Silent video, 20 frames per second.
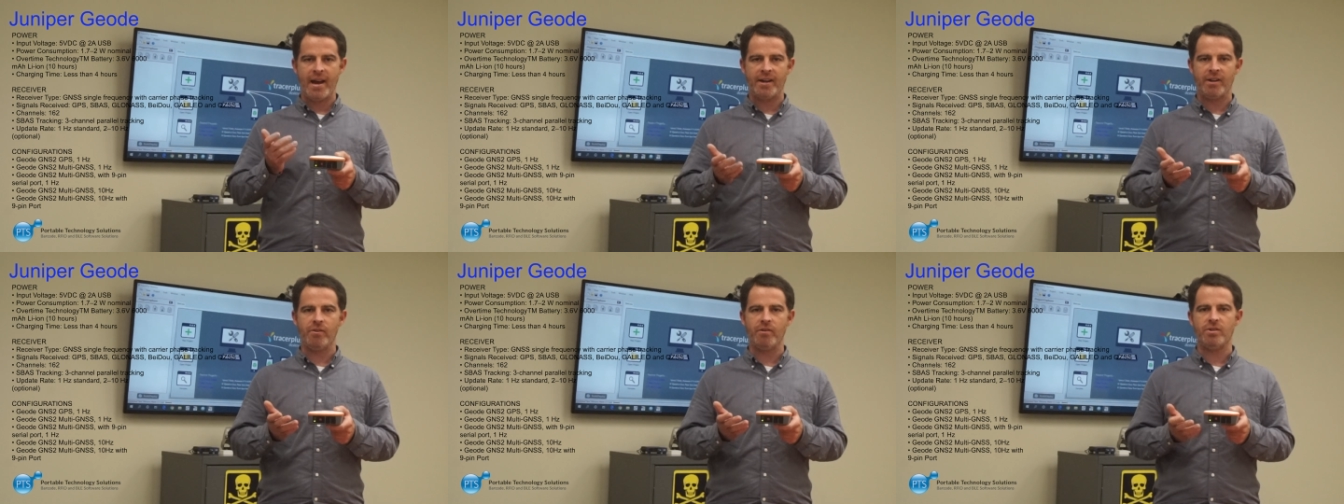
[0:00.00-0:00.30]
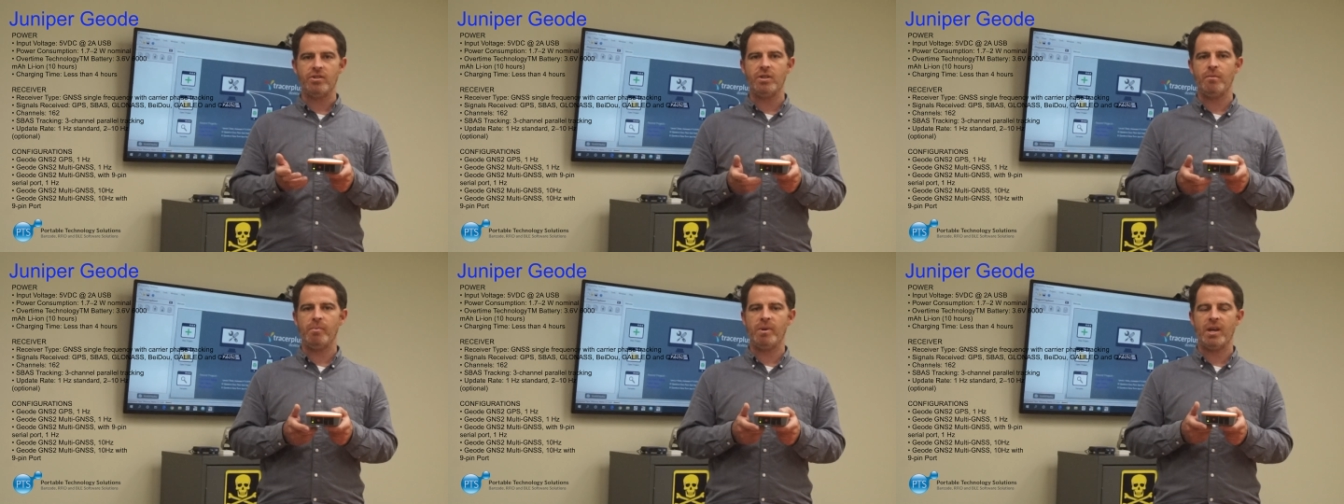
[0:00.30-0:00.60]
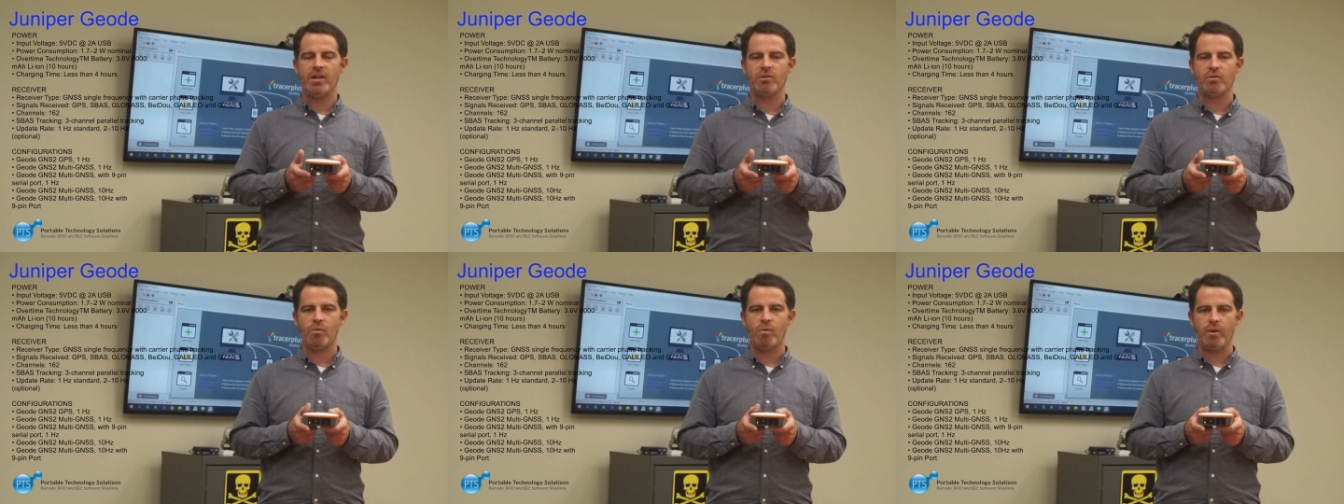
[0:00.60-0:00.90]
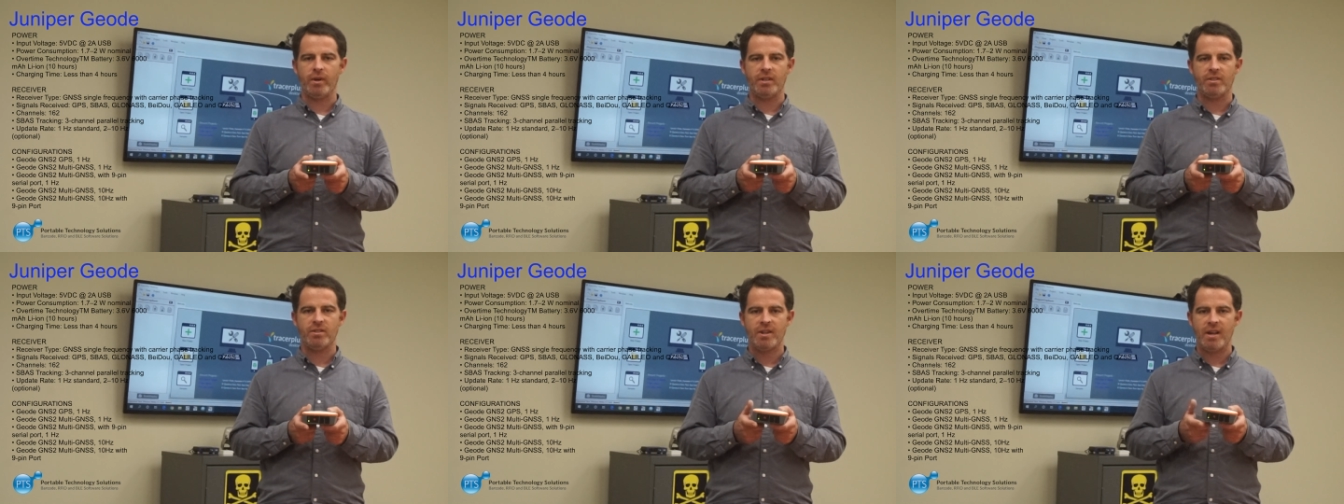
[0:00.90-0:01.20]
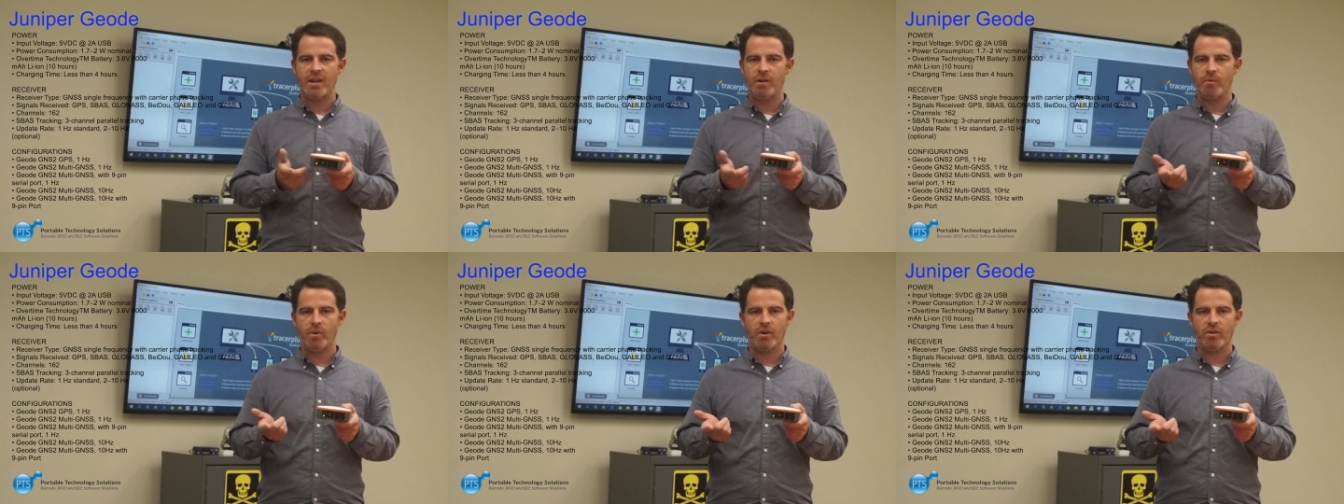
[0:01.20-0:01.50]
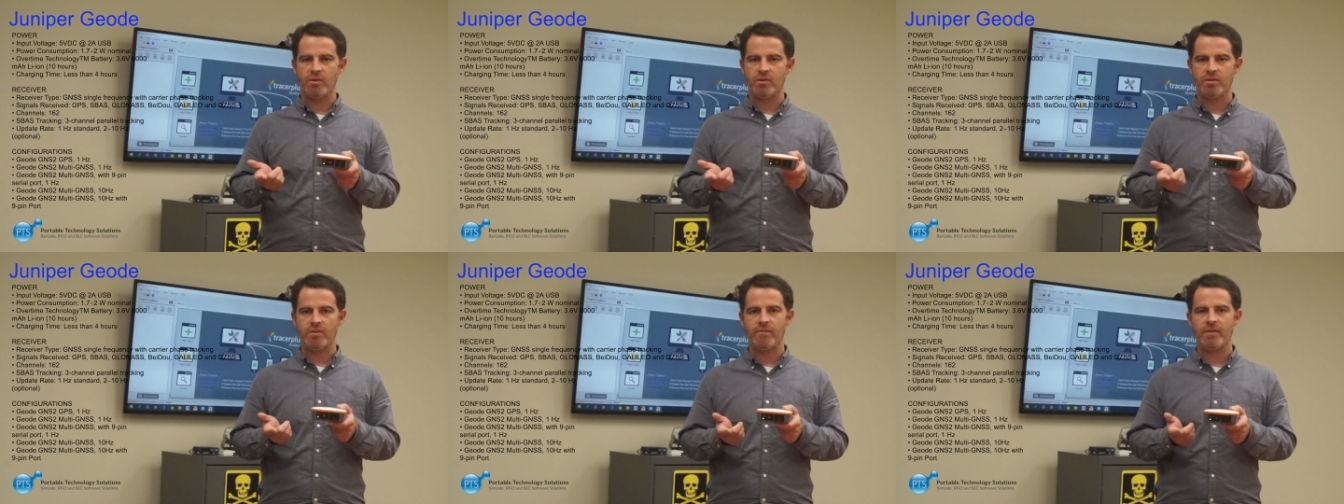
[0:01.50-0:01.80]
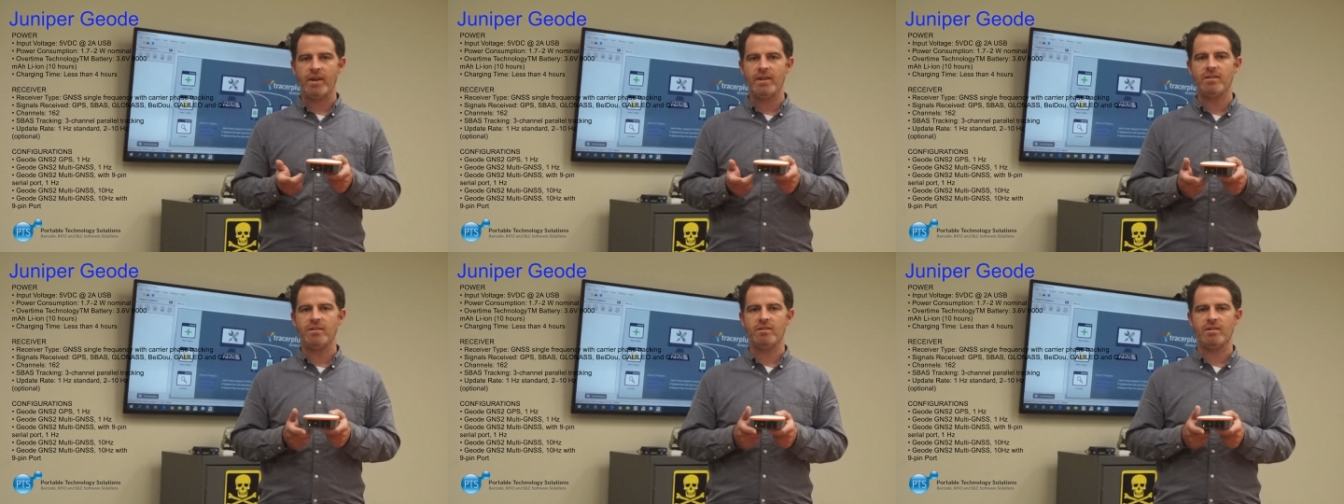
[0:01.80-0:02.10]
accurate GPS coordinates to any one of those
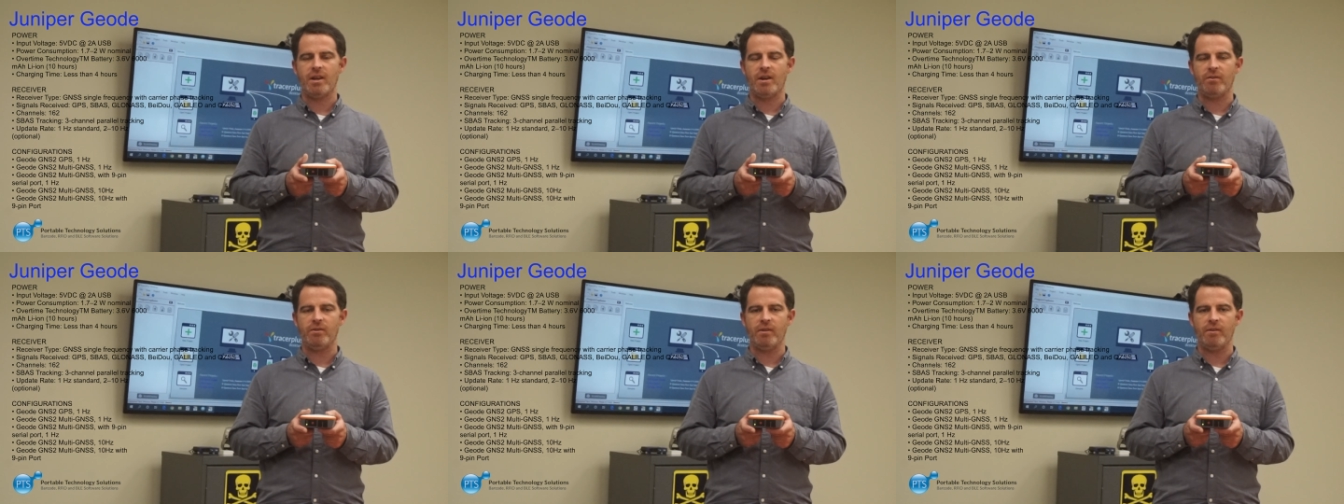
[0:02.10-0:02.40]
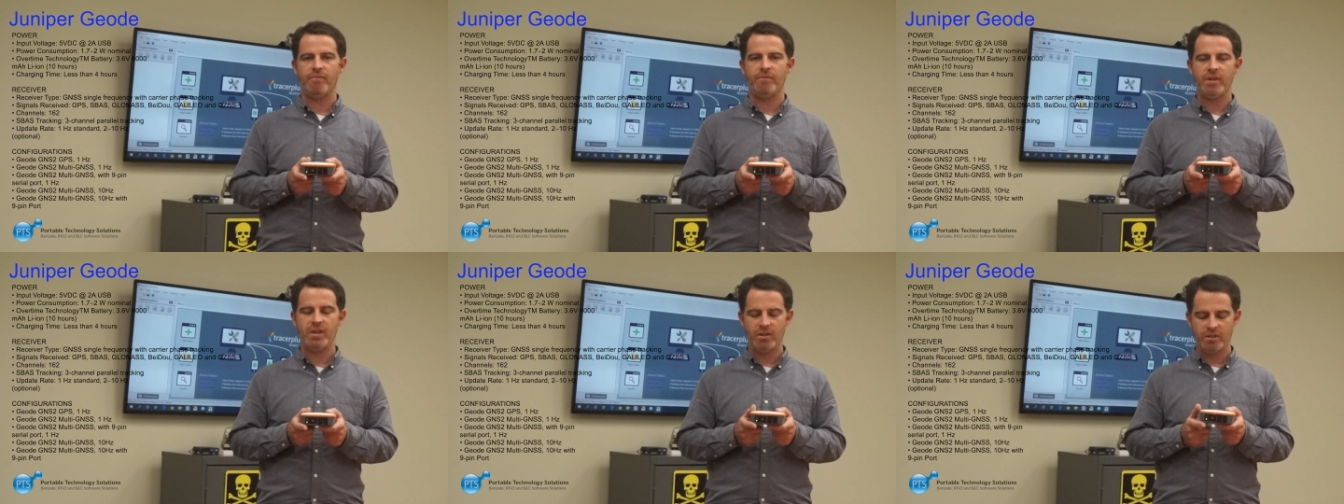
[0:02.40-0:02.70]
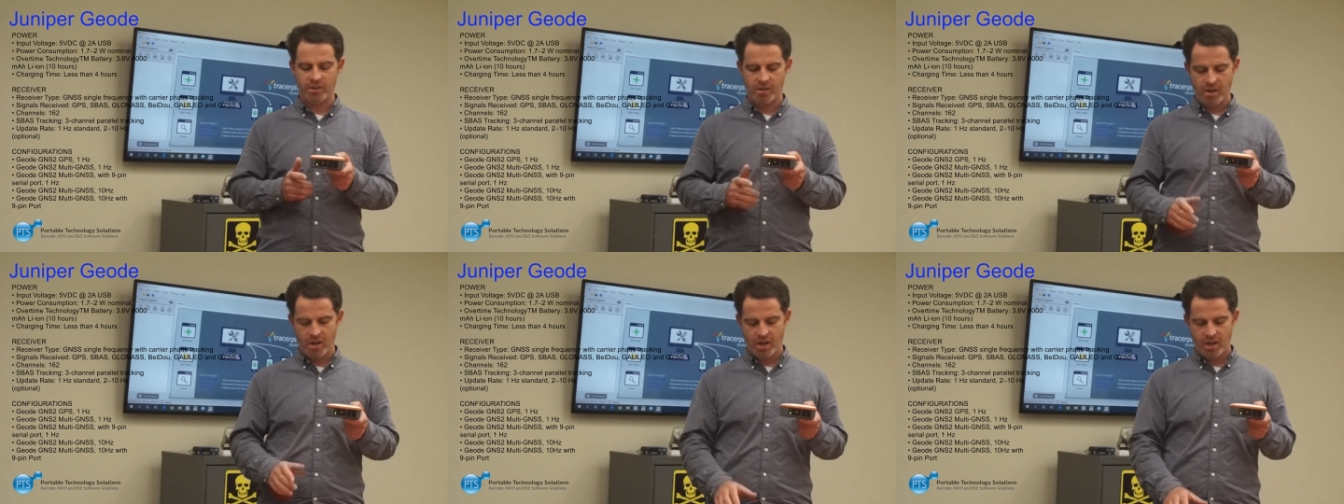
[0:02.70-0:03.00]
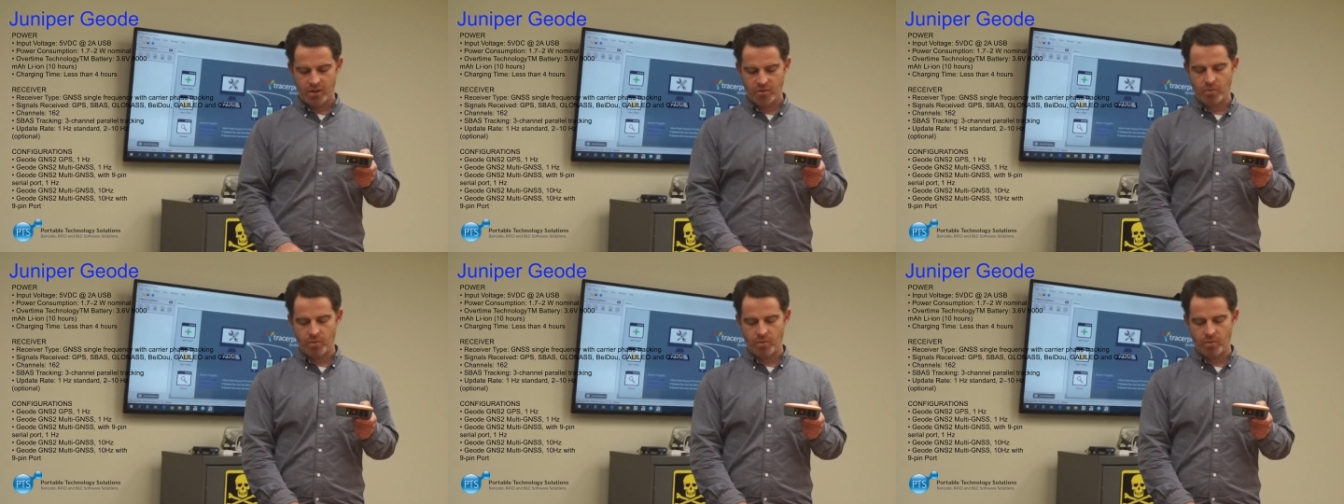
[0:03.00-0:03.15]
devices out in the field,